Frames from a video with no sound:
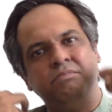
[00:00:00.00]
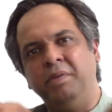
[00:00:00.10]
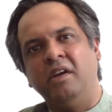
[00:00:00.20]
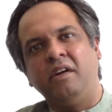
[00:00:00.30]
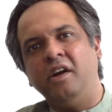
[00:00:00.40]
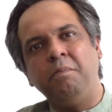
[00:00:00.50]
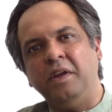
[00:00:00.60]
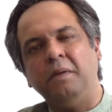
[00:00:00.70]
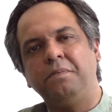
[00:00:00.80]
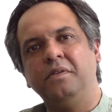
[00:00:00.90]
bearded
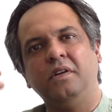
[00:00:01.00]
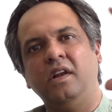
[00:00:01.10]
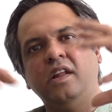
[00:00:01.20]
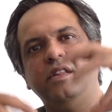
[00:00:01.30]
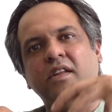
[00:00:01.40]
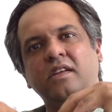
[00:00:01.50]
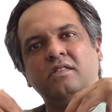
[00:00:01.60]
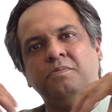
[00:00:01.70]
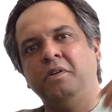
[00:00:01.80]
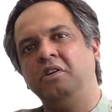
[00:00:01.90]
people and
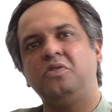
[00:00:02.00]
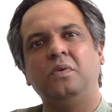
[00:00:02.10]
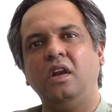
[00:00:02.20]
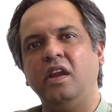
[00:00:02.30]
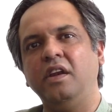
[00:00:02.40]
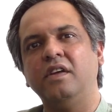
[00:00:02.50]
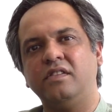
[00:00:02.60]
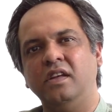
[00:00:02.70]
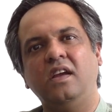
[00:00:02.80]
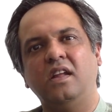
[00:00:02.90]
these spiritual leaders
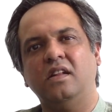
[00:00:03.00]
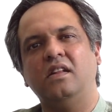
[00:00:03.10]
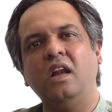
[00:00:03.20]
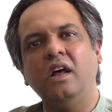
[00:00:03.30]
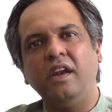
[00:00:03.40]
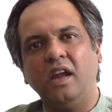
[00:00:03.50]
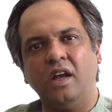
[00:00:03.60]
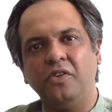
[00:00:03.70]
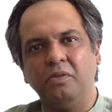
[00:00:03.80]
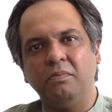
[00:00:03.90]
thinking that they're learning
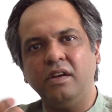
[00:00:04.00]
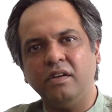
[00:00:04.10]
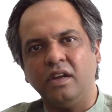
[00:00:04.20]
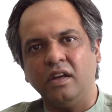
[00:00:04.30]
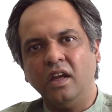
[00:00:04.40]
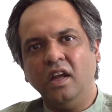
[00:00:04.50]
how to meditate.